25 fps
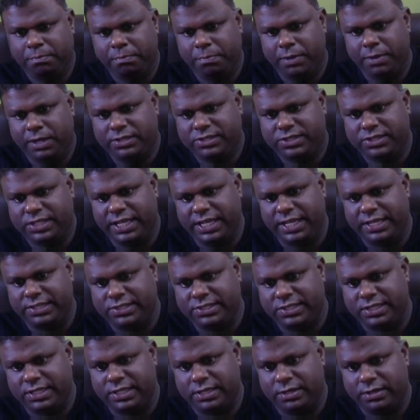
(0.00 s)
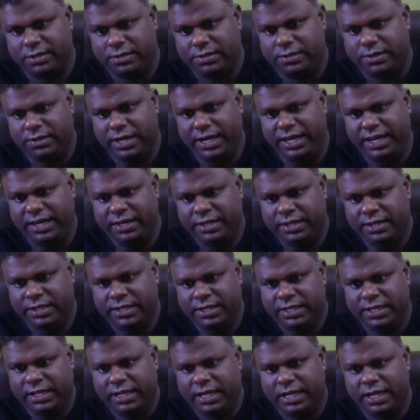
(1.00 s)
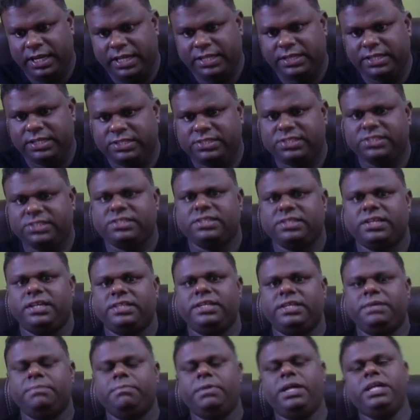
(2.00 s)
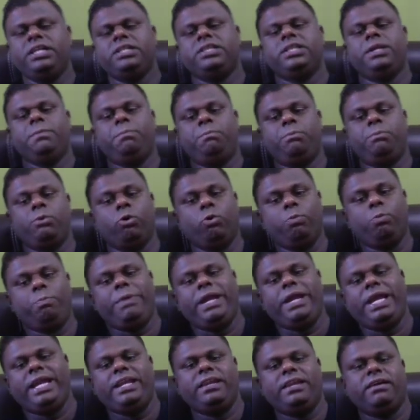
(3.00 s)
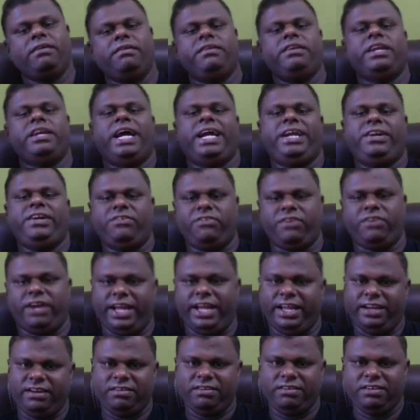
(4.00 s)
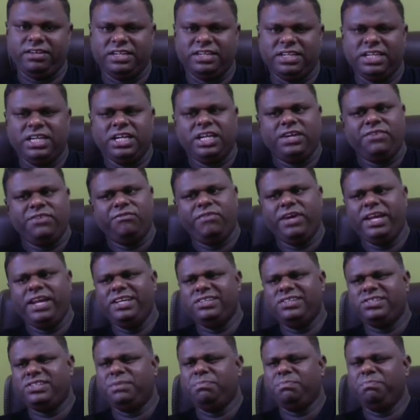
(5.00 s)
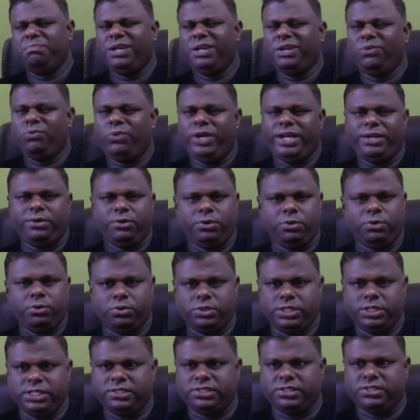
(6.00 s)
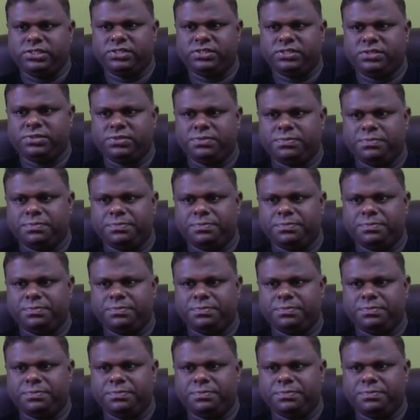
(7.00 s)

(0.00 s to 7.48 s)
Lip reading: plus KCl, right? And this is nothing but the propane nitrile. Very simple way to do this.